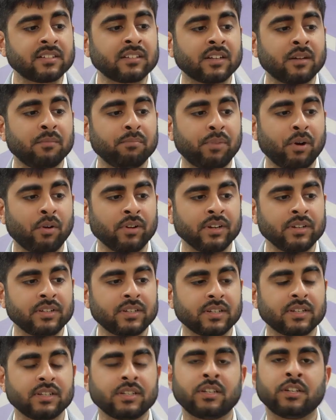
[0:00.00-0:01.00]

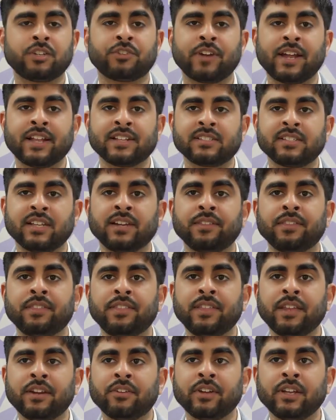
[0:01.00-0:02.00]
component to translate
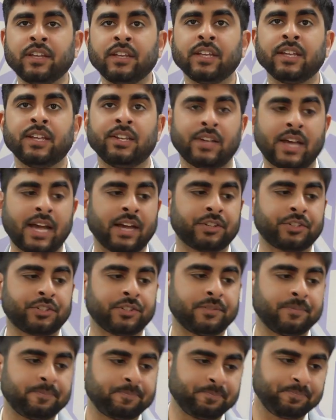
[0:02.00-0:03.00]
theory into
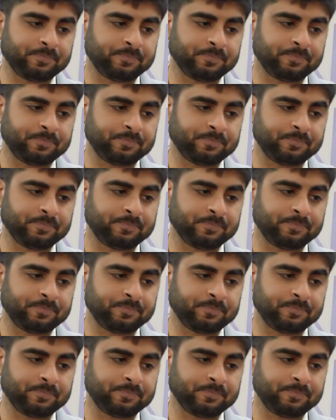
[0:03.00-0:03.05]
action.